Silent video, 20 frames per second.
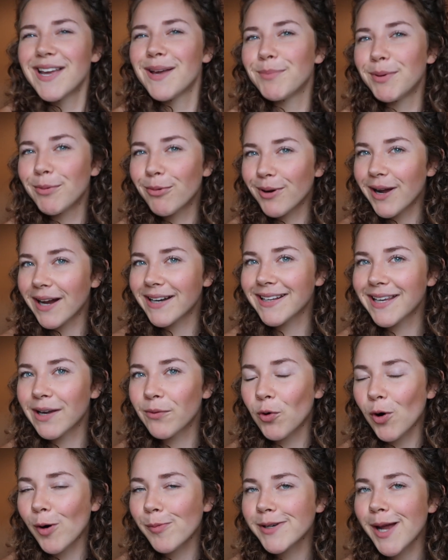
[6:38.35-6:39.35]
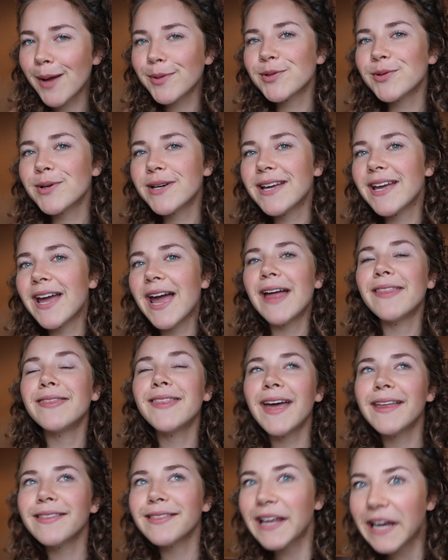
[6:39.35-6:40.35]
People kind of get warmed up to it, and
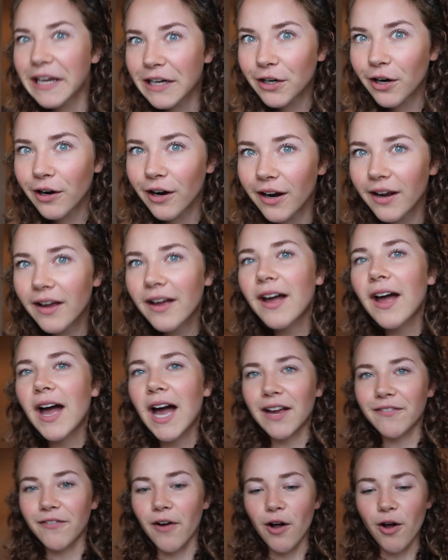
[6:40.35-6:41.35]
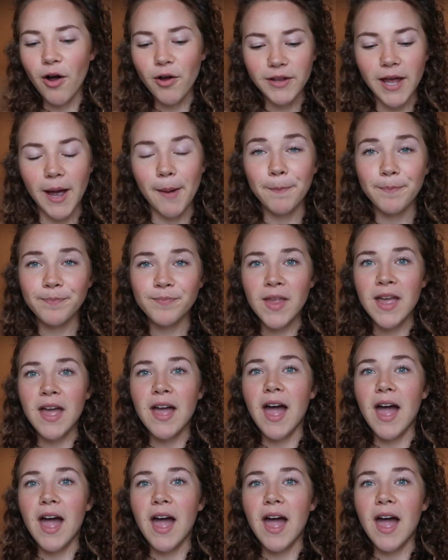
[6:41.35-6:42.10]
then later I follow them.